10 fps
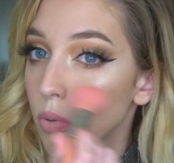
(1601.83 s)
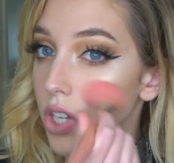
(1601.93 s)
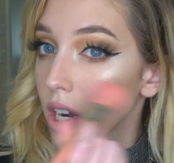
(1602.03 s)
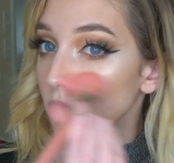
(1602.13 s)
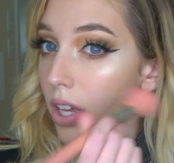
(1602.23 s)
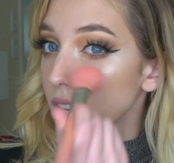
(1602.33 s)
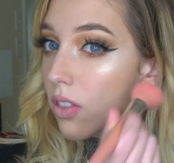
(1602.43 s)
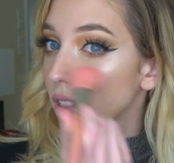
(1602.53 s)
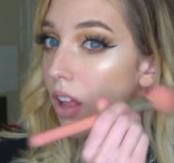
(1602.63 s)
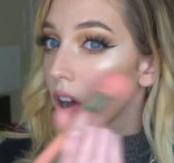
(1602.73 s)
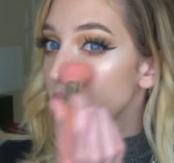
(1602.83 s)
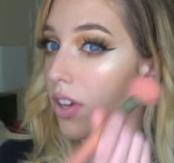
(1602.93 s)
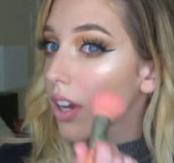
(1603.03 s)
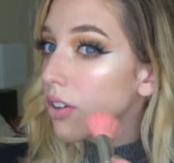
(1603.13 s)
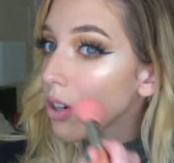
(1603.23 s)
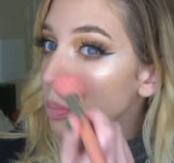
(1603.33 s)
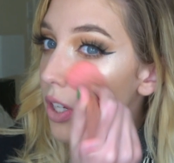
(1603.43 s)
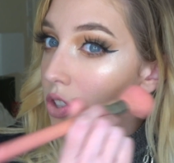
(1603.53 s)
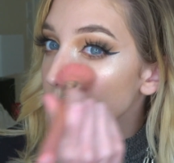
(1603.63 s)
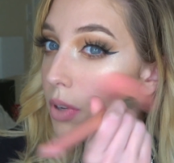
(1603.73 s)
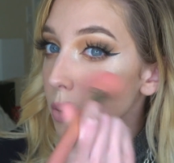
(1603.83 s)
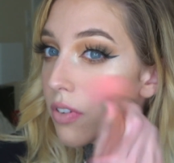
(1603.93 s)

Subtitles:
which I don't like love the color peach on me,